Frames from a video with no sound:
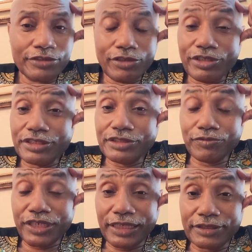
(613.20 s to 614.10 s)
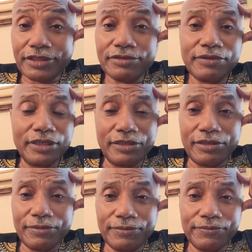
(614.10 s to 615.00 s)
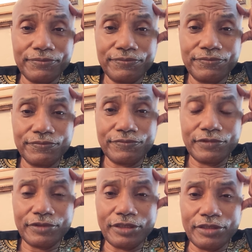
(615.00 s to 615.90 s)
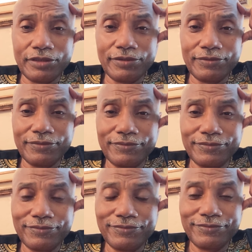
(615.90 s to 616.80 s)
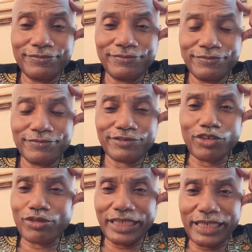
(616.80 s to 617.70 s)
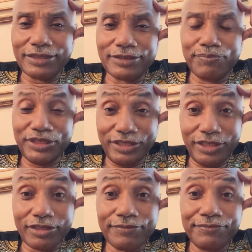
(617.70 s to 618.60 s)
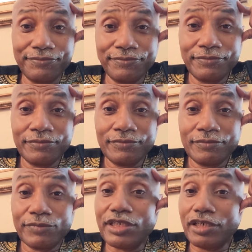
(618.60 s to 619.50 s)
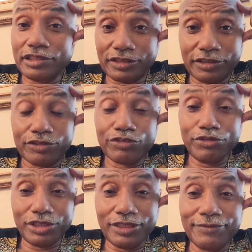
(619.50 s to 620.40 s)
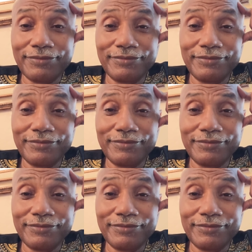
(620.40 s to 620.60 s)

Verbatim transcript: So this is Wekesa. Um, um, so glad to be here because truly